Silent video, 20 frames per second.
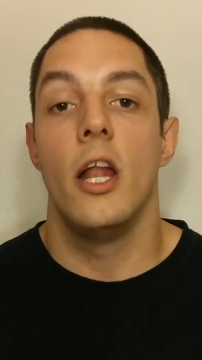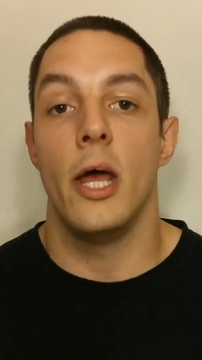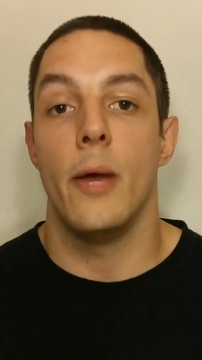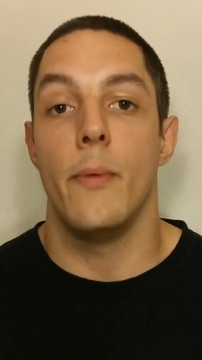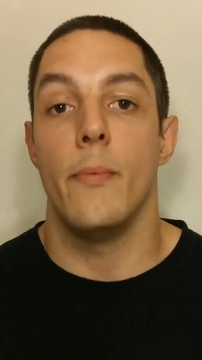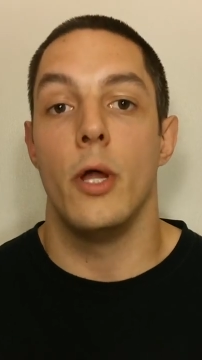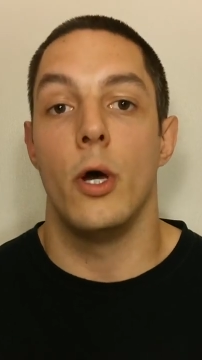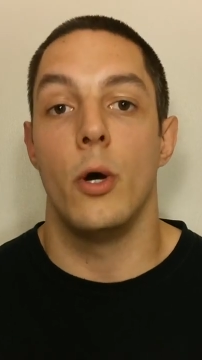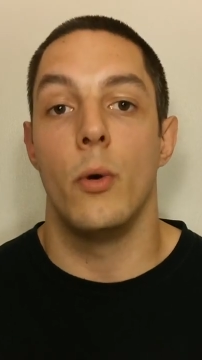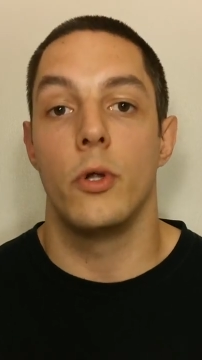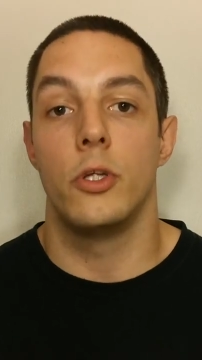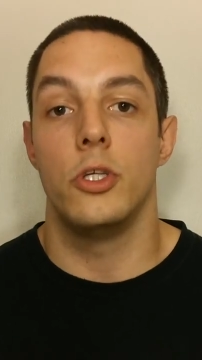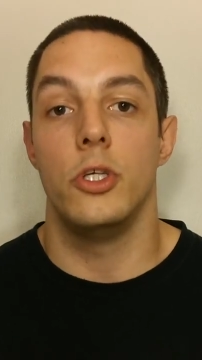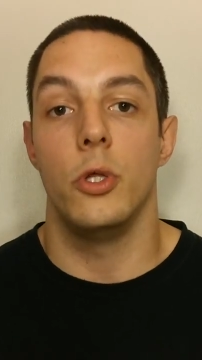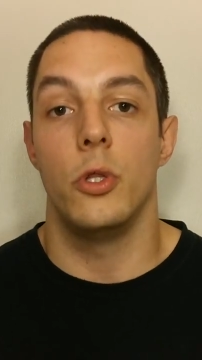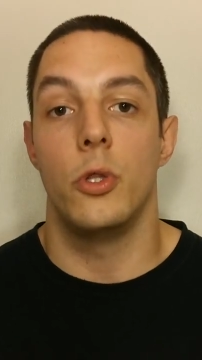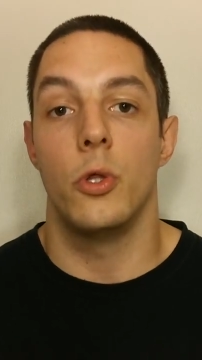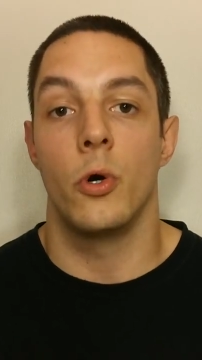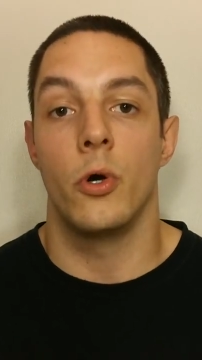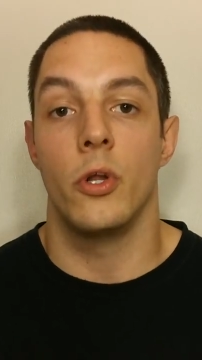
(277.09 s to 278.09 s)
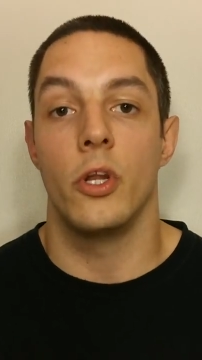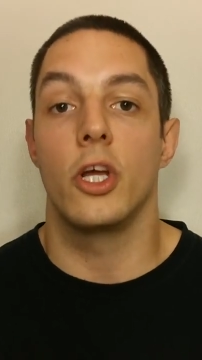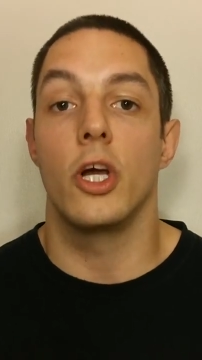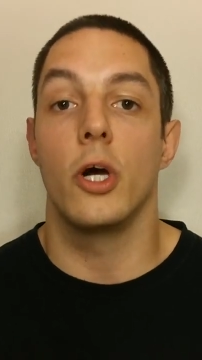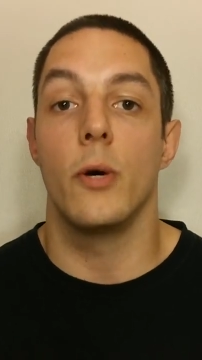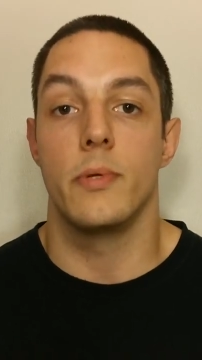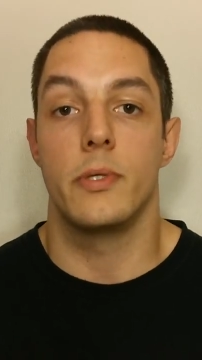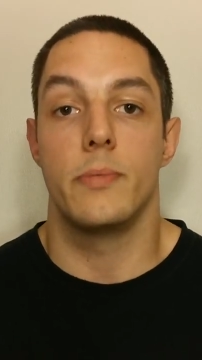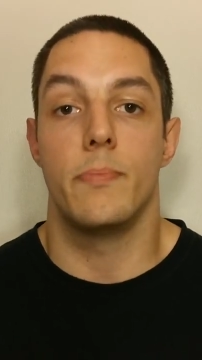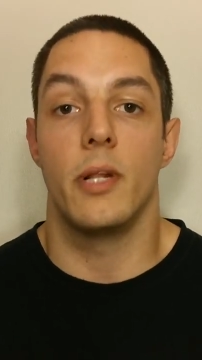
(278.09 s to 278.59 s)
Let me know what you thought in the
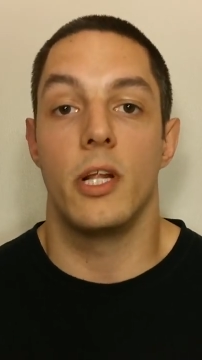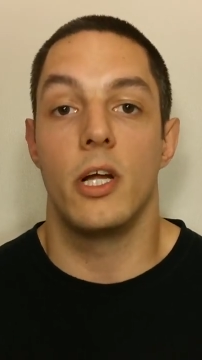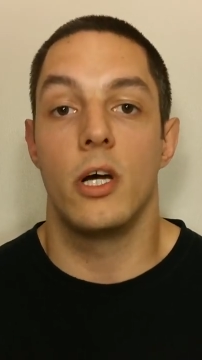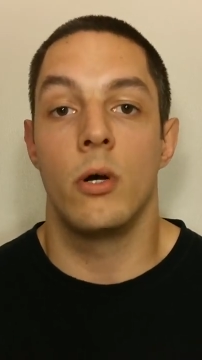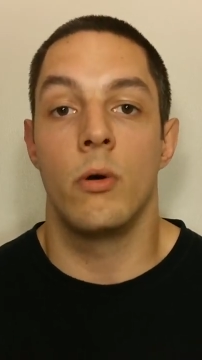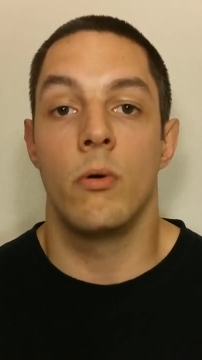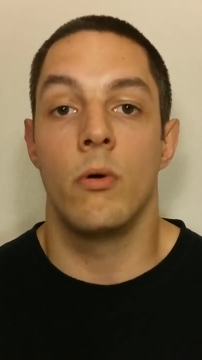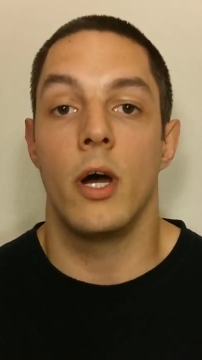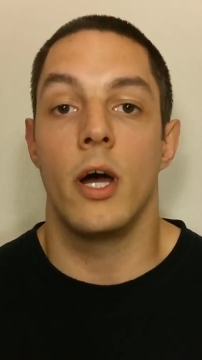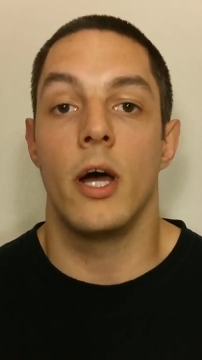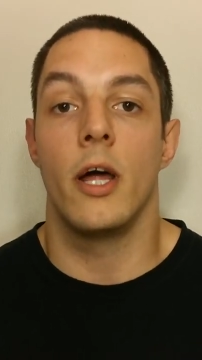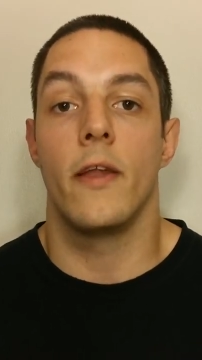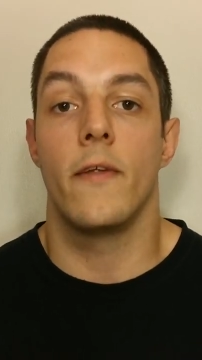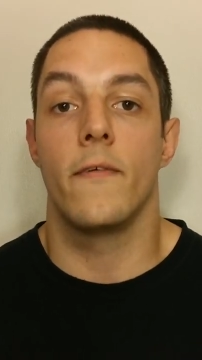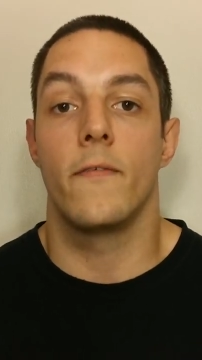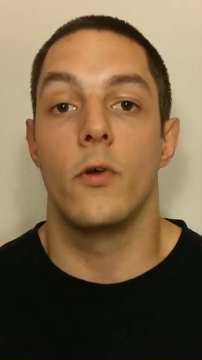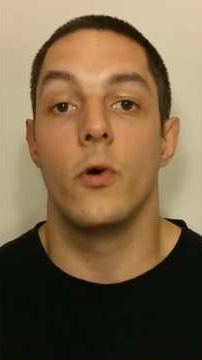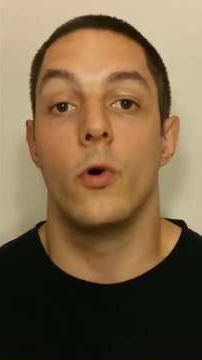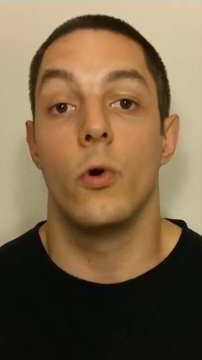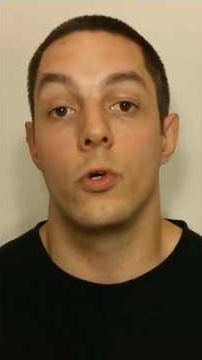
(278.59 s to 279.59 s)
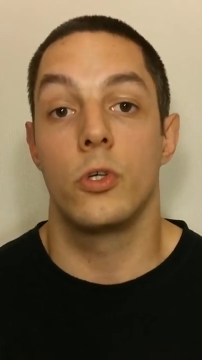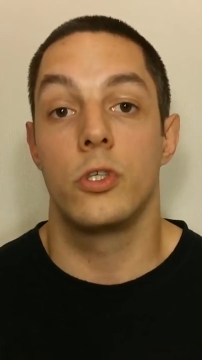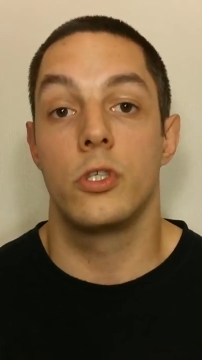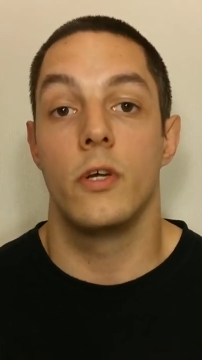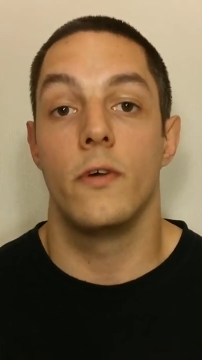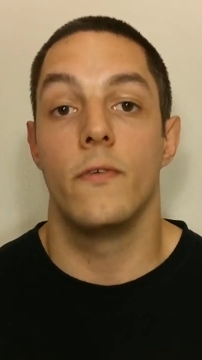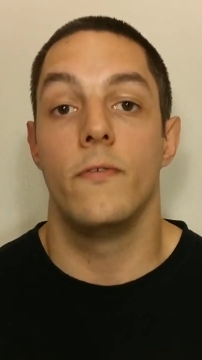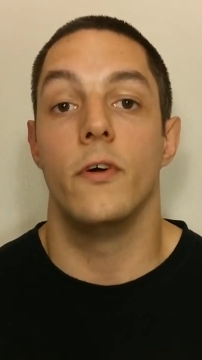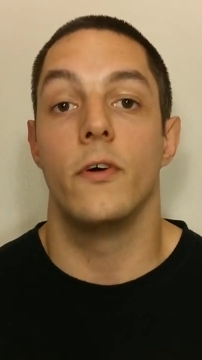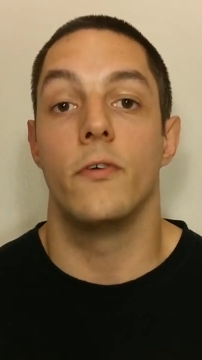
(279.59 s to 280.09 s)
comments below, and of
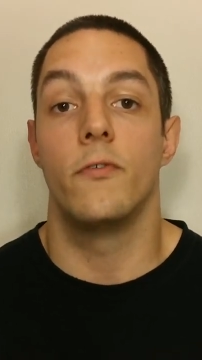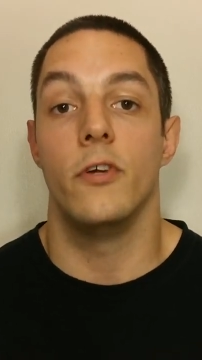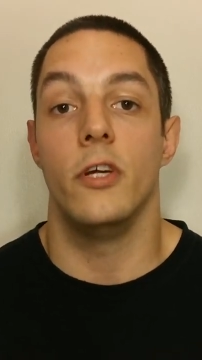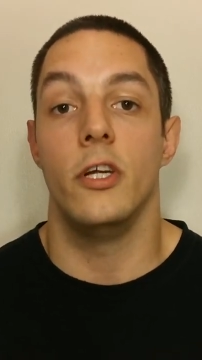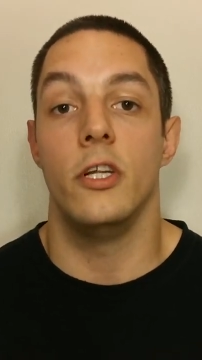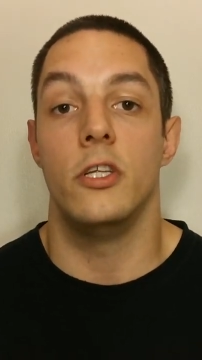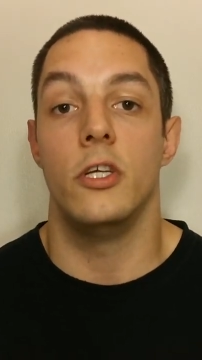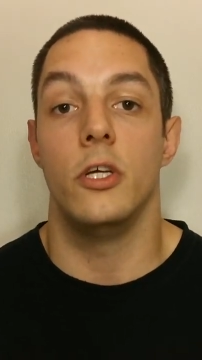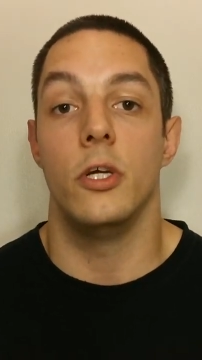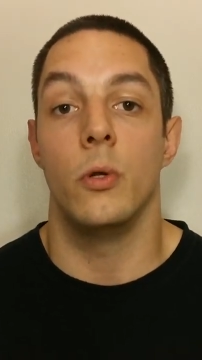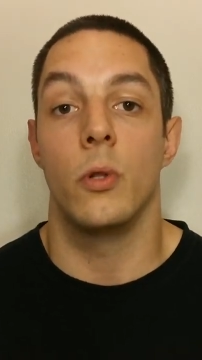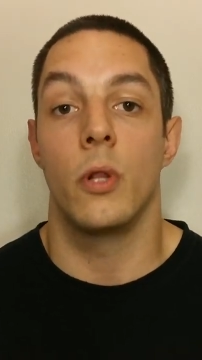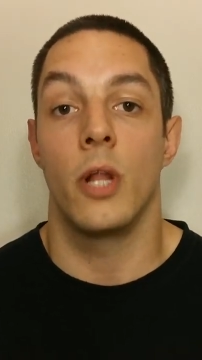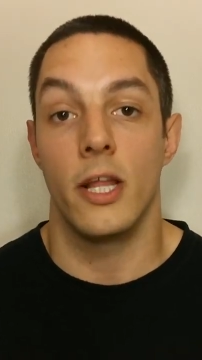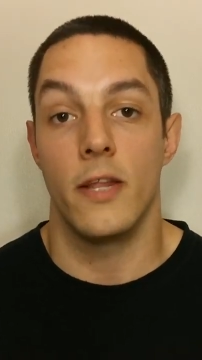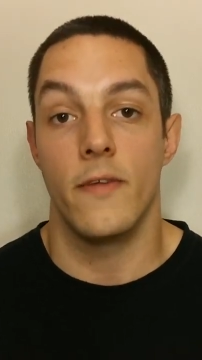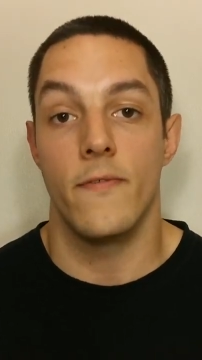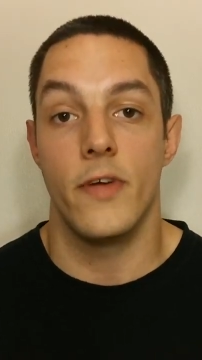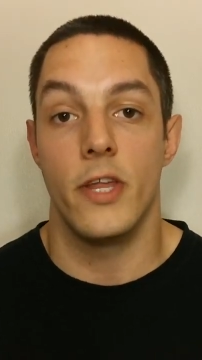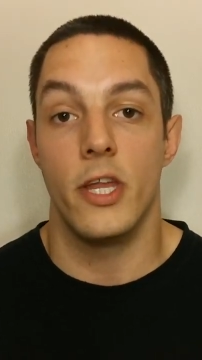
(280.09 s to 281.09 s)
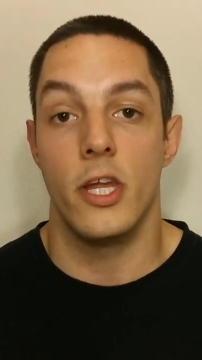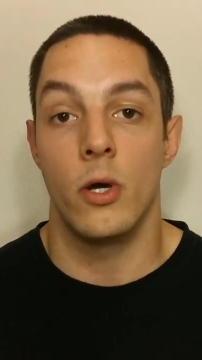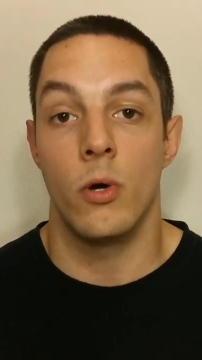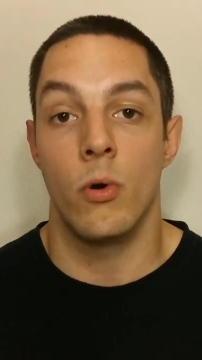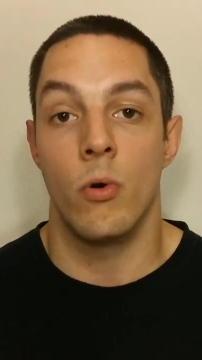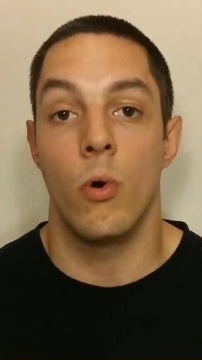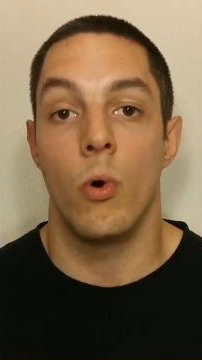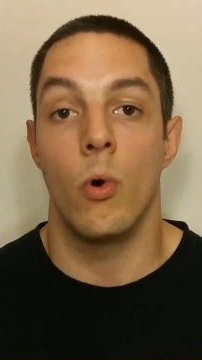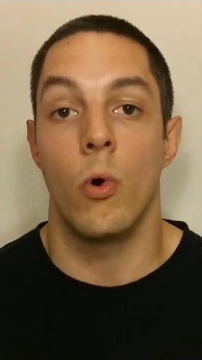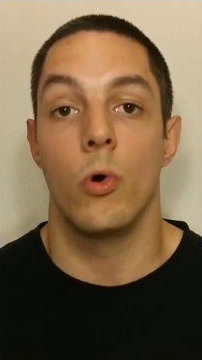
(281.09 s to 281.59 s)
course, feel free to like the
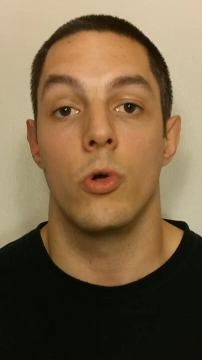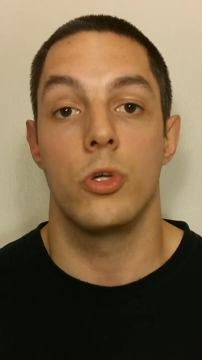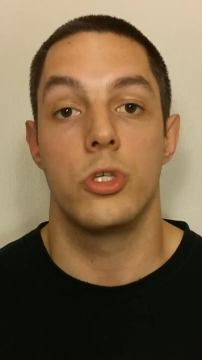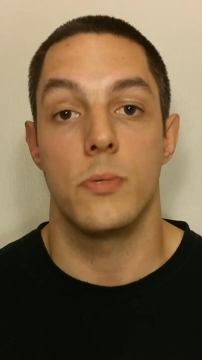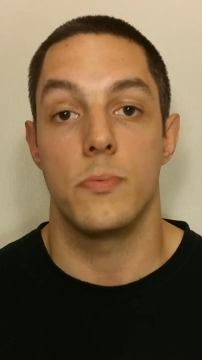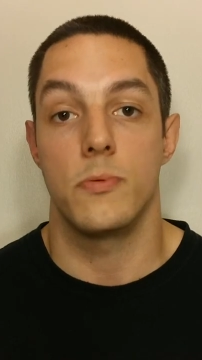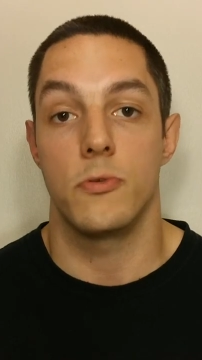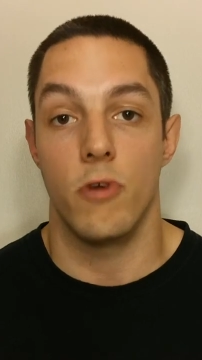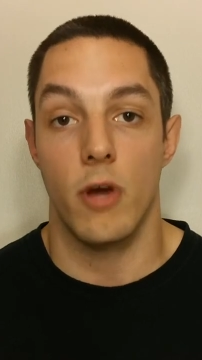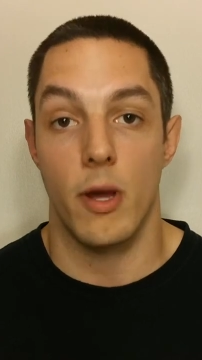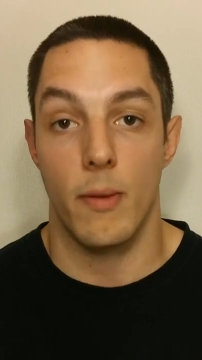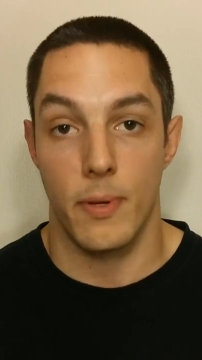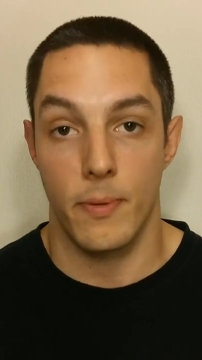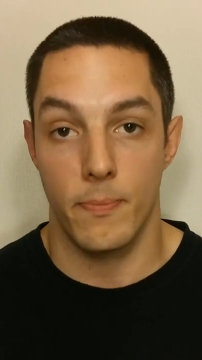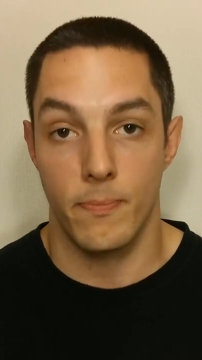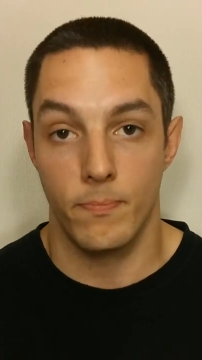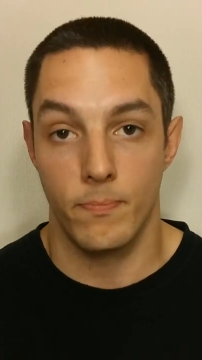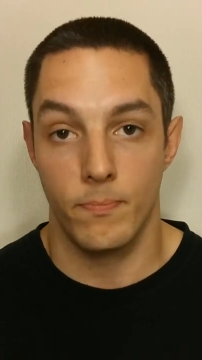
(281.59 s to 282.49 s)
video or subscribe.